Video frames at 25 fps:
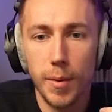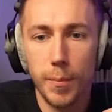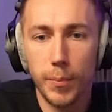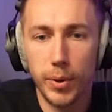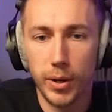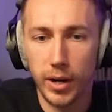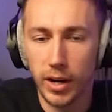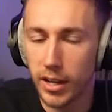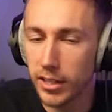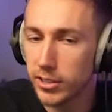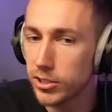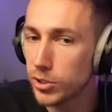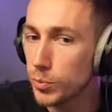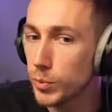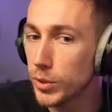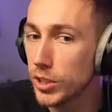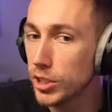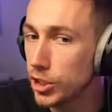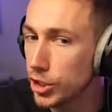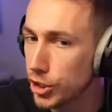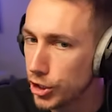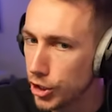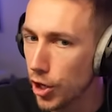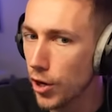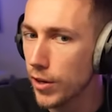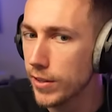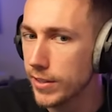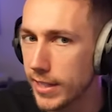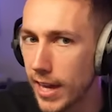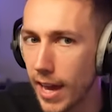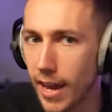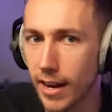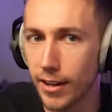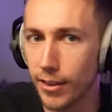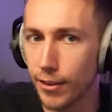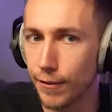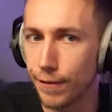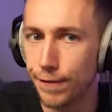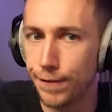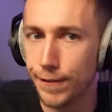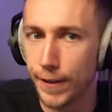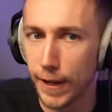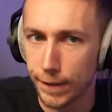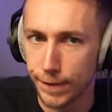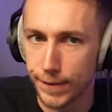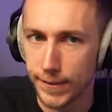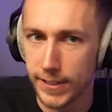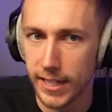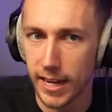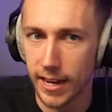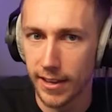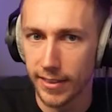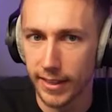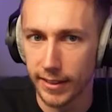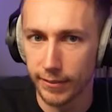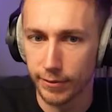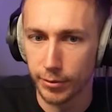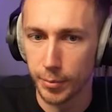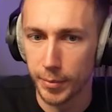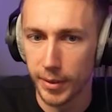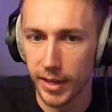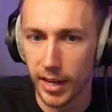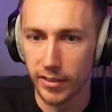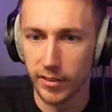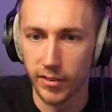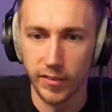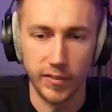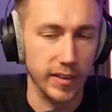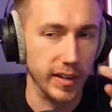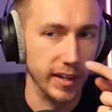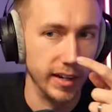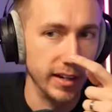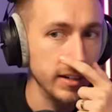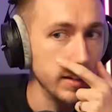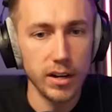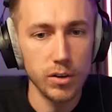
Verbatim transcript: Plus, we should get another 50 I think, from the other thing.